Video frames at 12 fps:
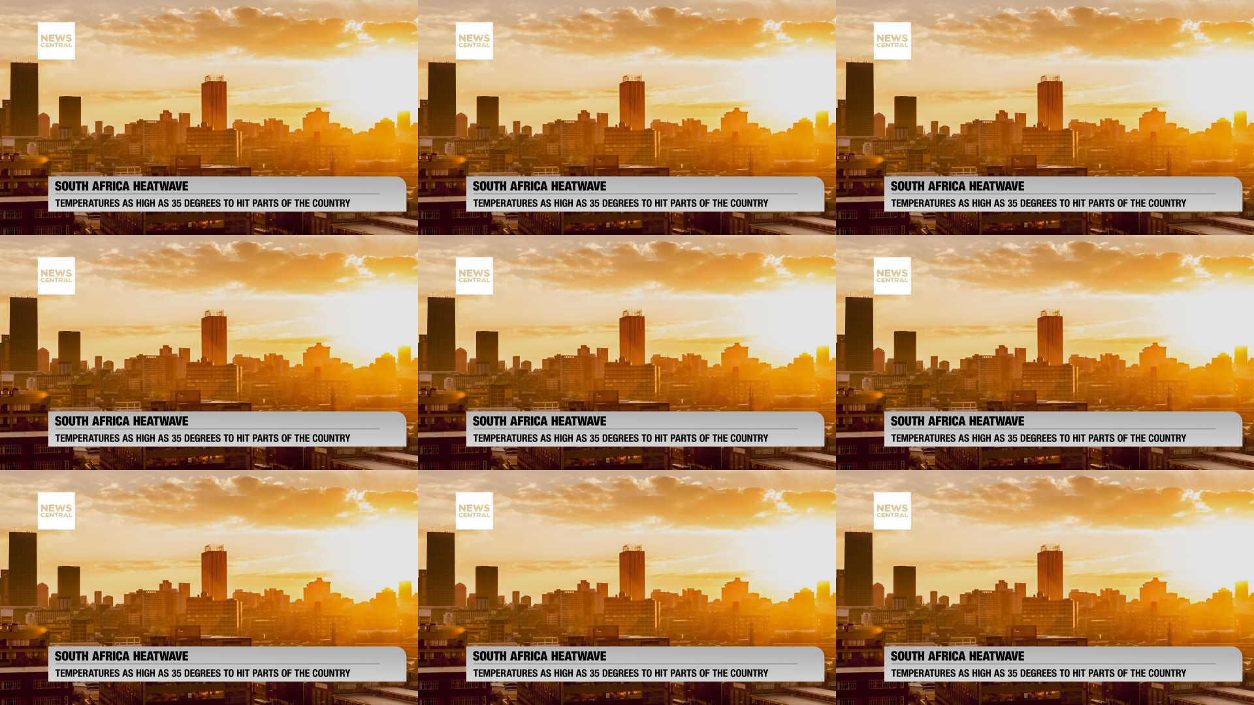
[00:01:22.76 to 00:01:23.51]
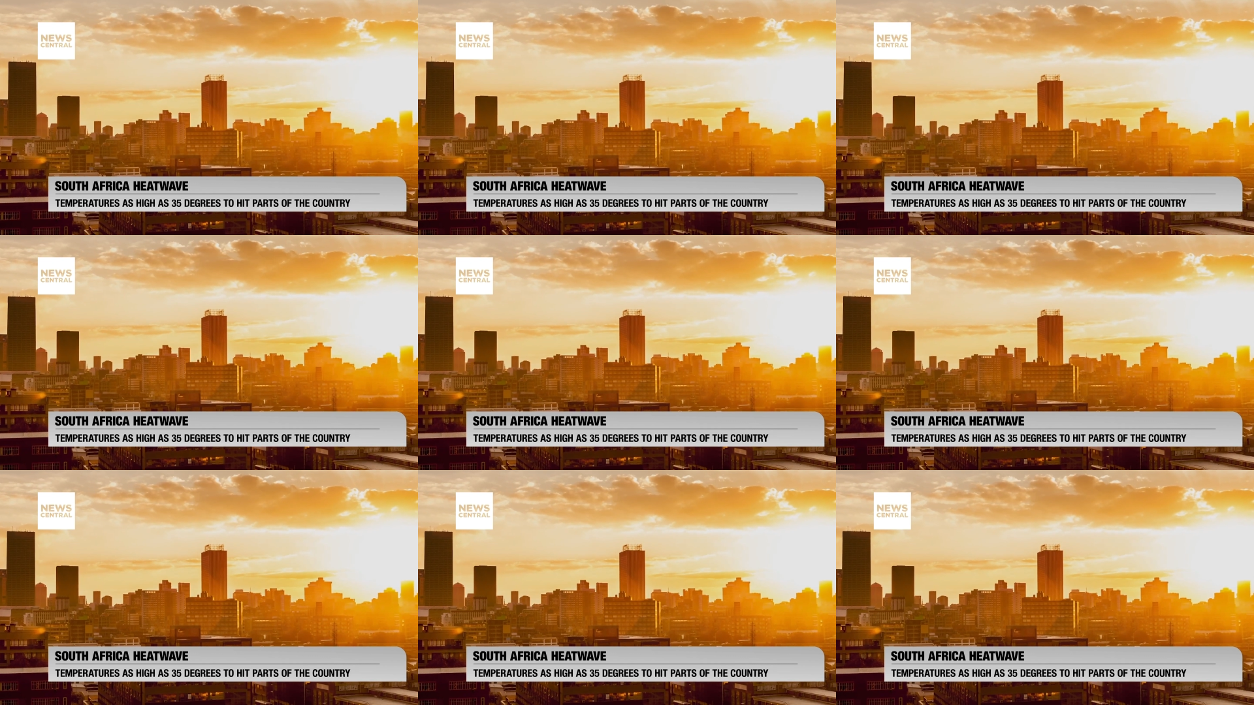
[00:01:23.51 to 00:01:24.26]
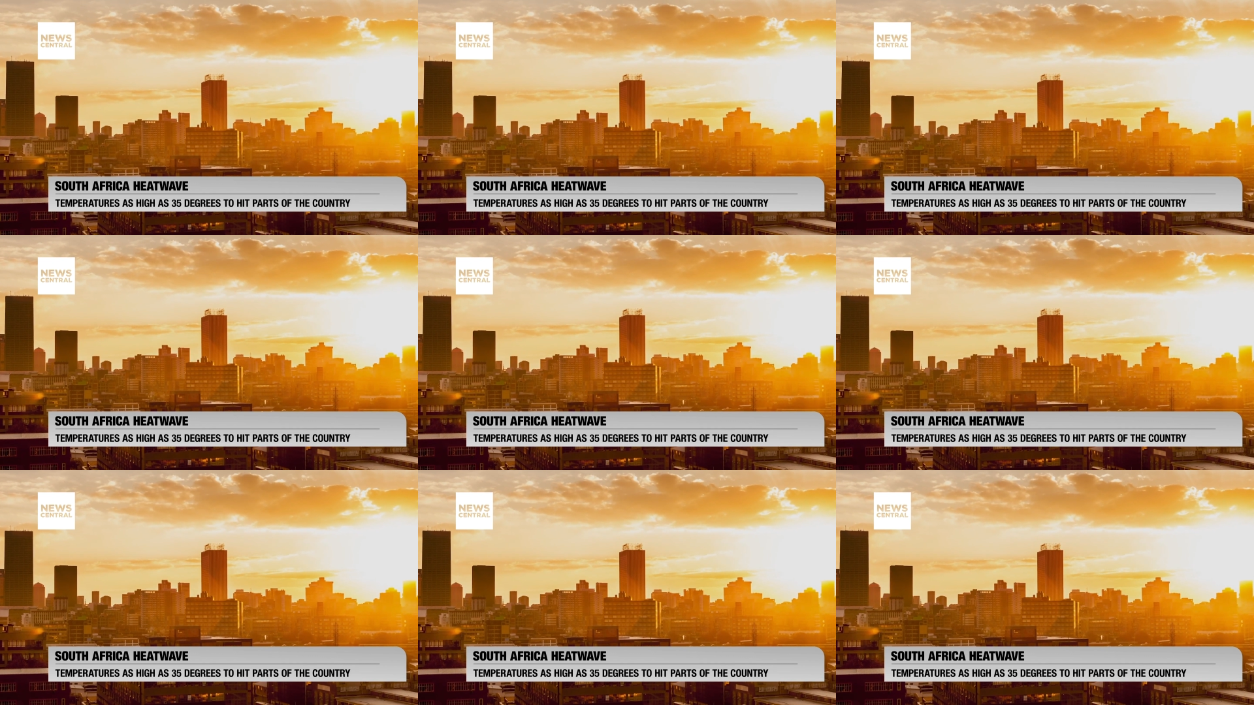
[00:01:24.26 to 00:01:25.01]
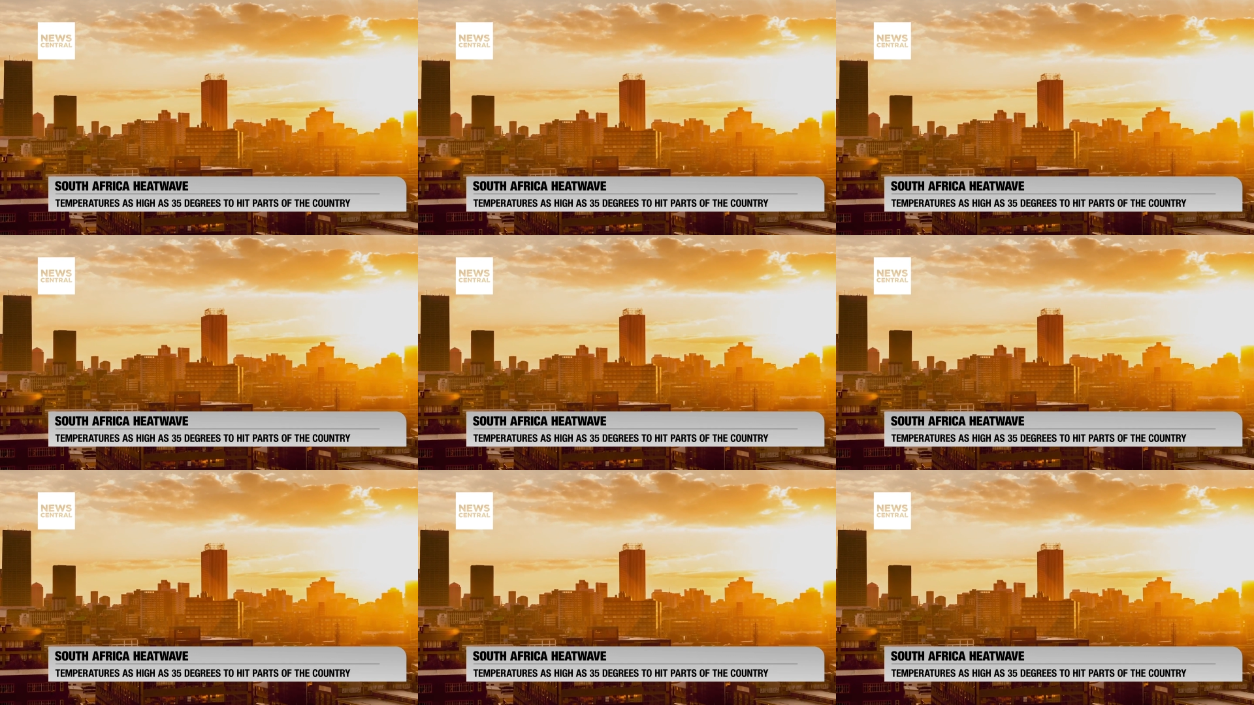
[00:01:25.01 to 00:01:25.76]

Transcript: Nobody's mouth can be seen.